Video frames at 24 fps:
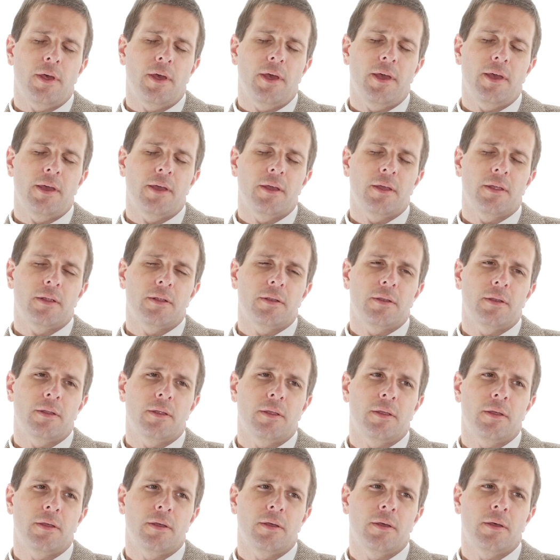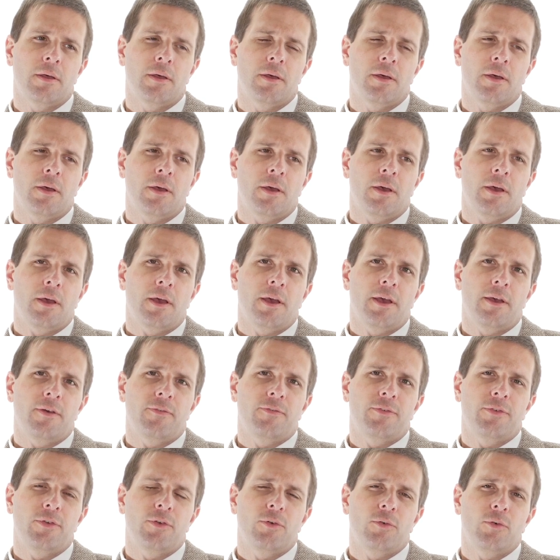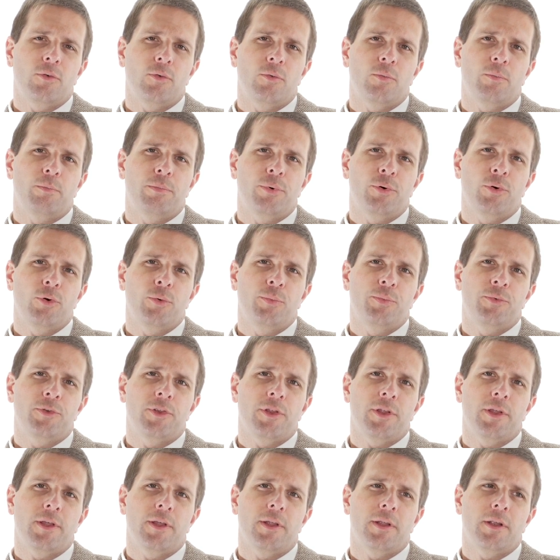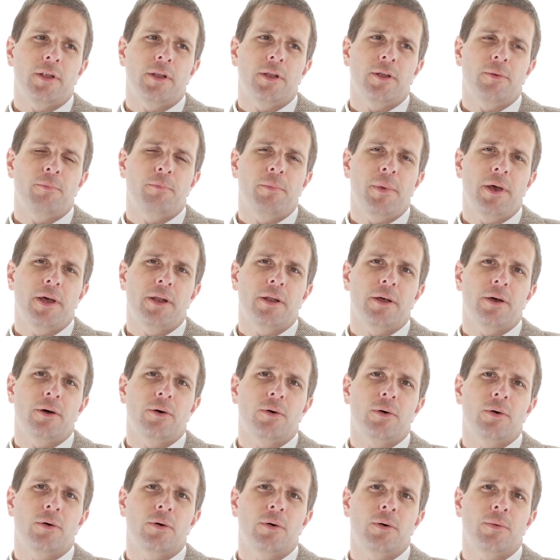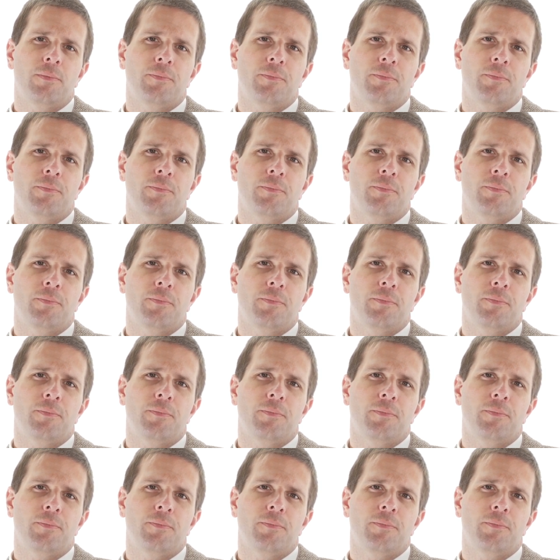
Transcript: And if you pooped in a meadow